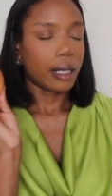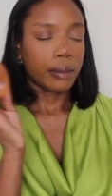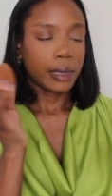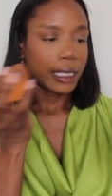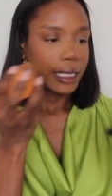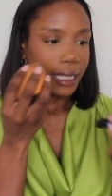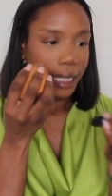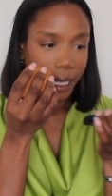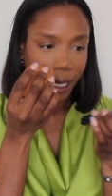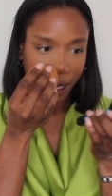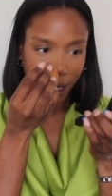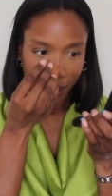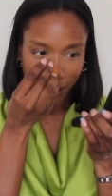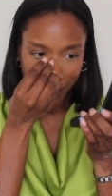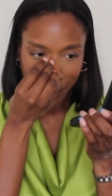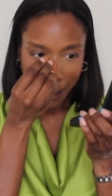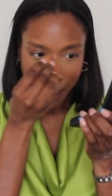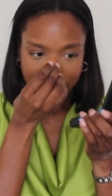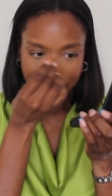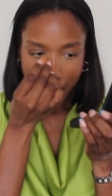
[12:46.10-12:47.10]
blend that
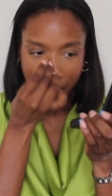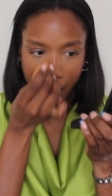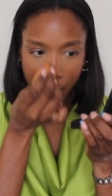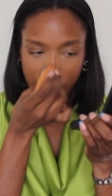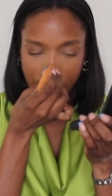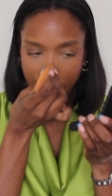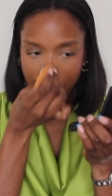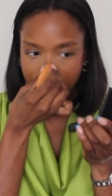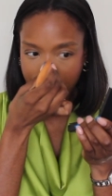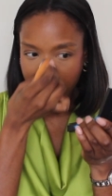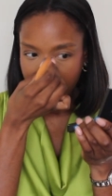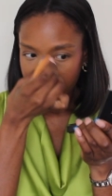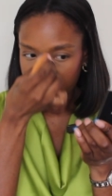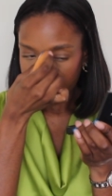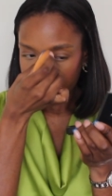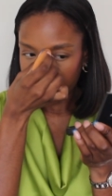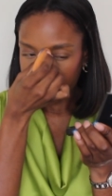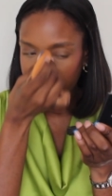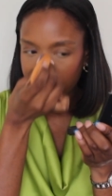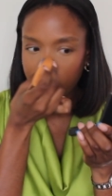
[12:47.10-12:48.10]
out.
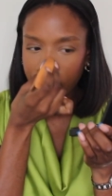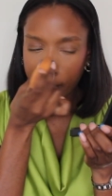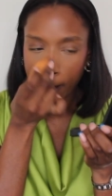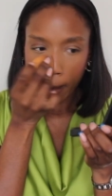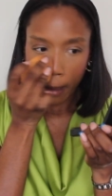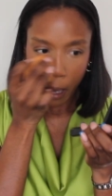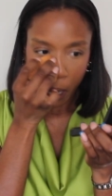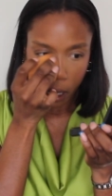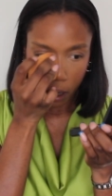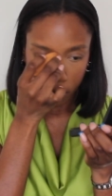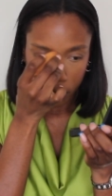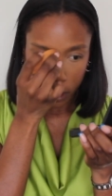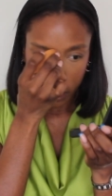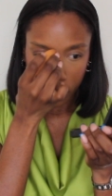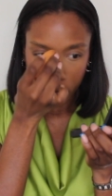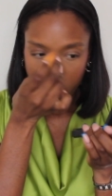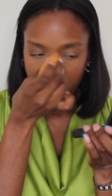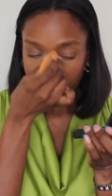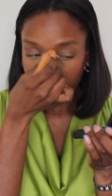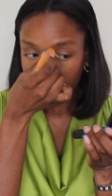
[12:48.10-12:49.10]
Gotta blend
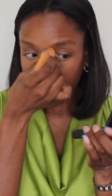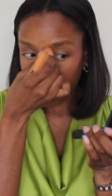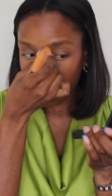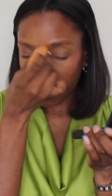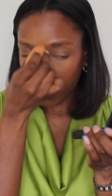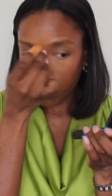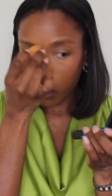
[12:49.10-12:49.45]
that out.